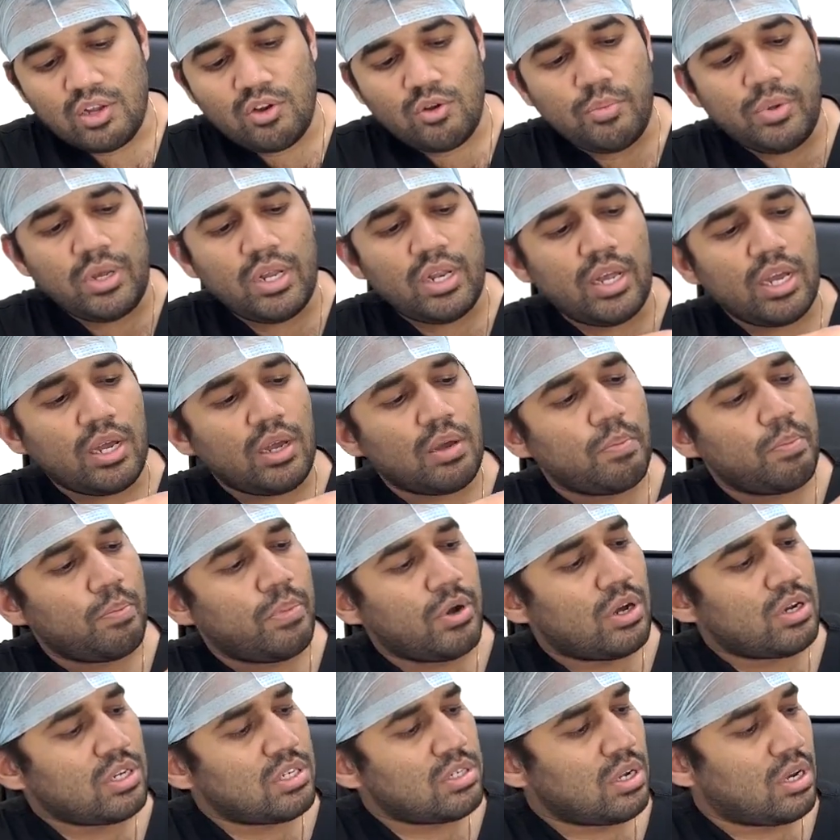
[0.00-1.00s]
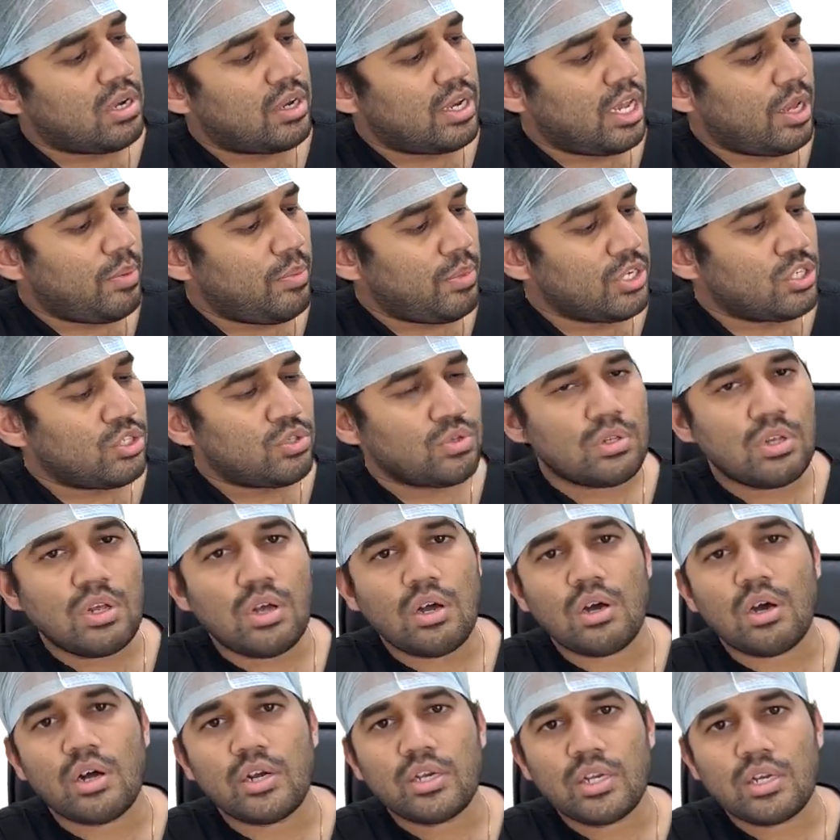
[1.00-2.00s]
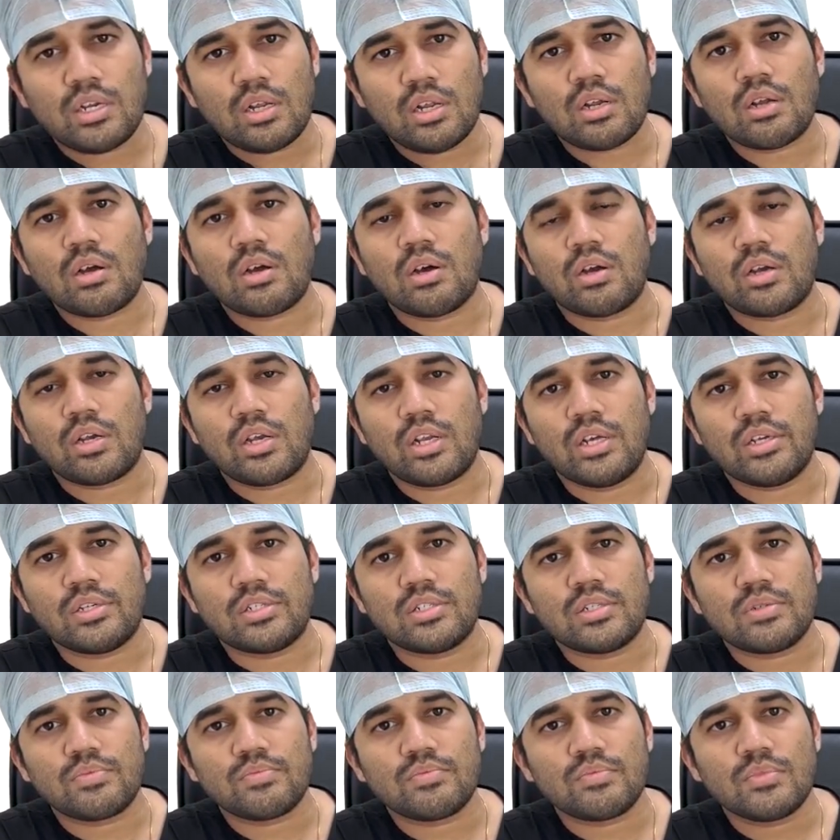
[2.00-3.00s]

will be like partial damage to the articular cartilage.